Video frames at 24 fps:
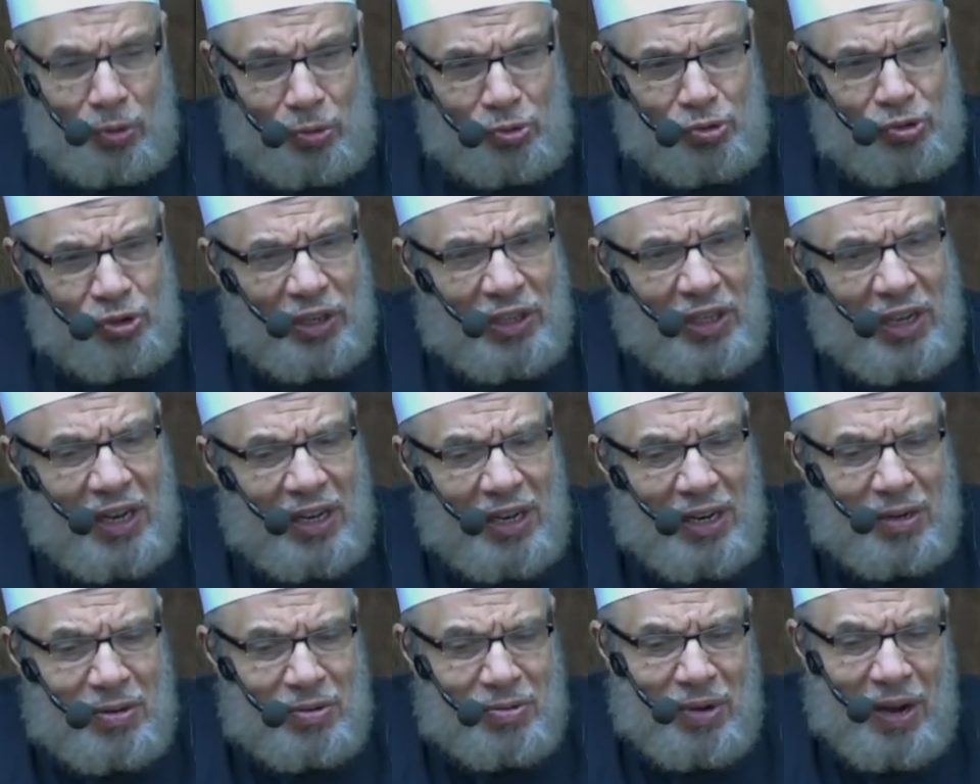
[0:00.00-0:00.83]
a
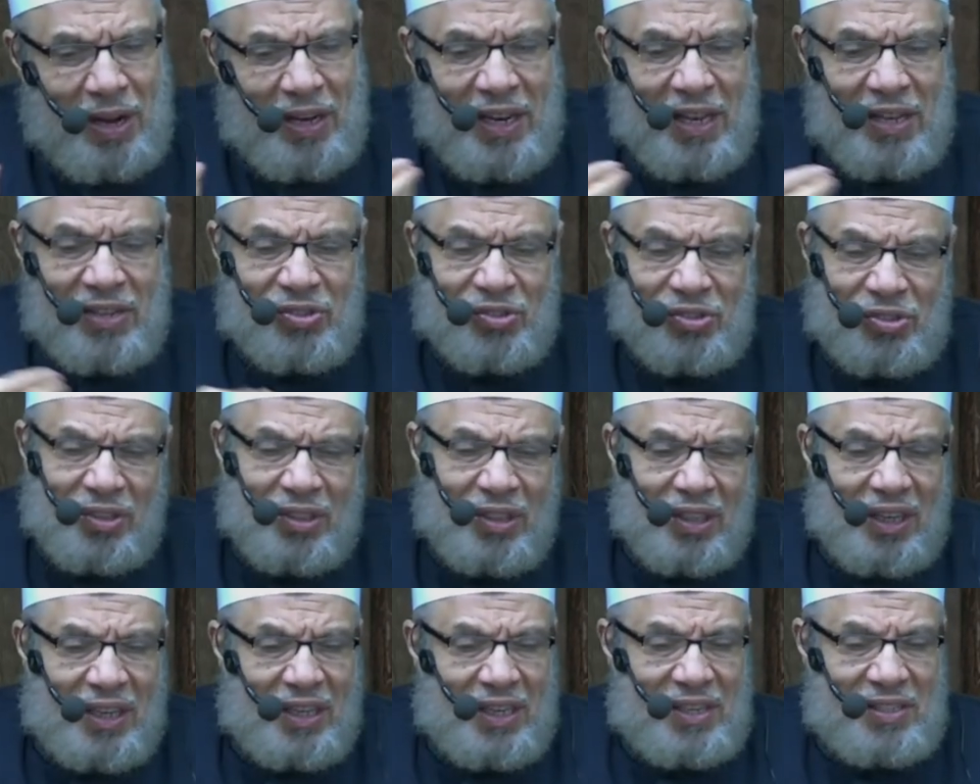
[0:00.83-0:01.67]
miracle,
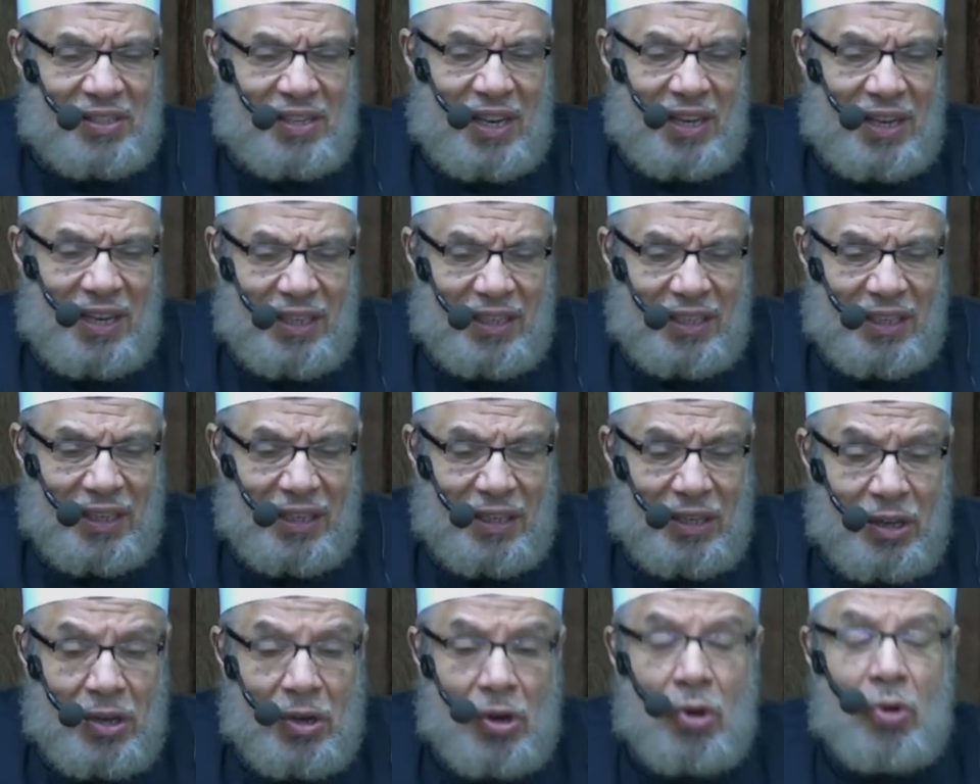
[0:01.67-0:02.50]

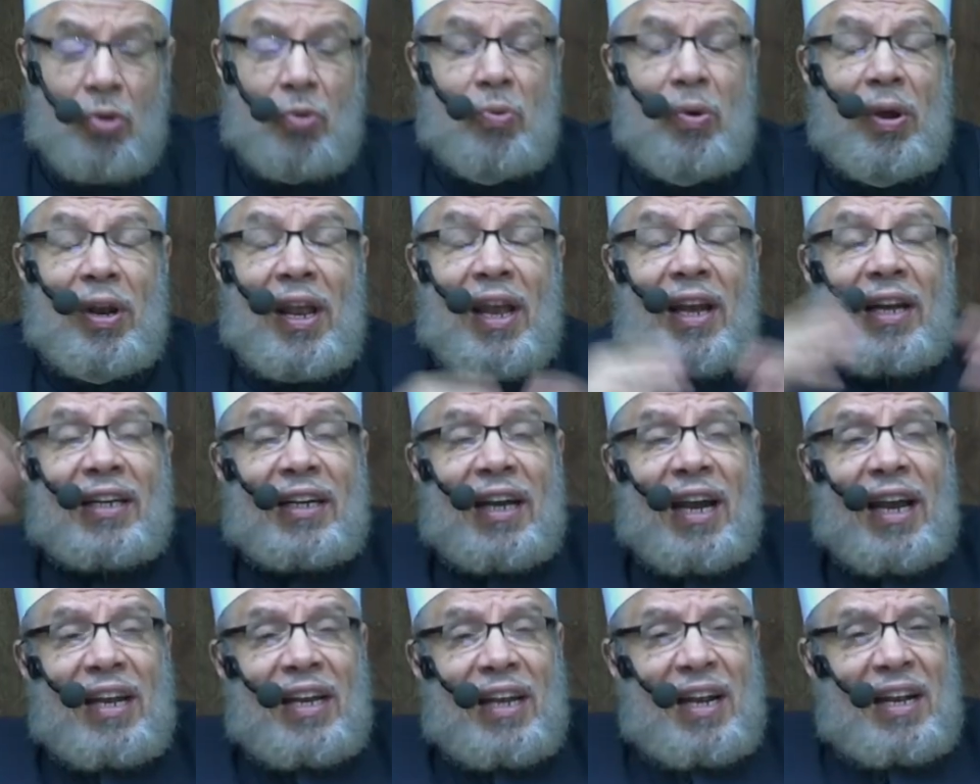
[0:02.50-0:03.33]
nor will be
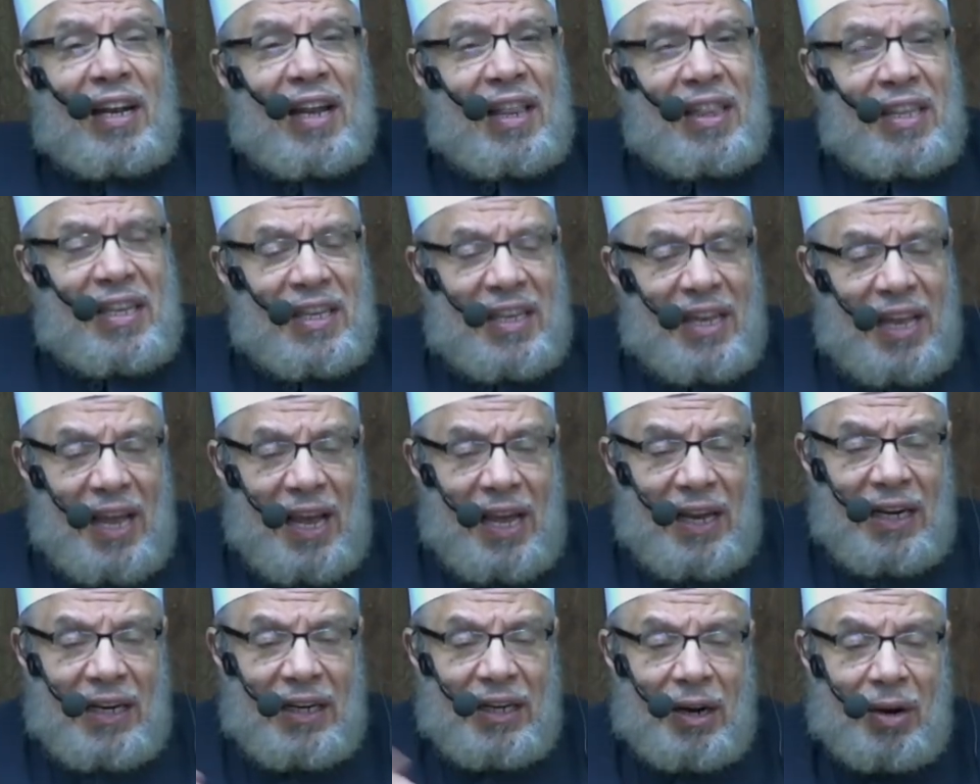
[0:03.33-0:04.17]
about his
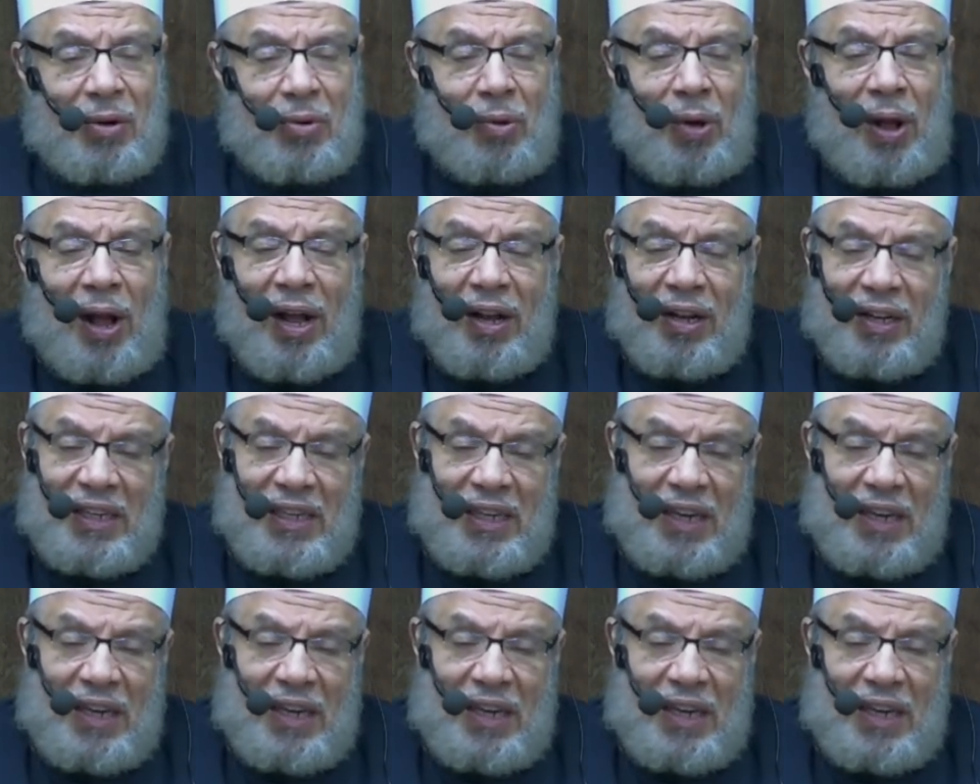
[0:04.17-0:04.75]
truthfulness.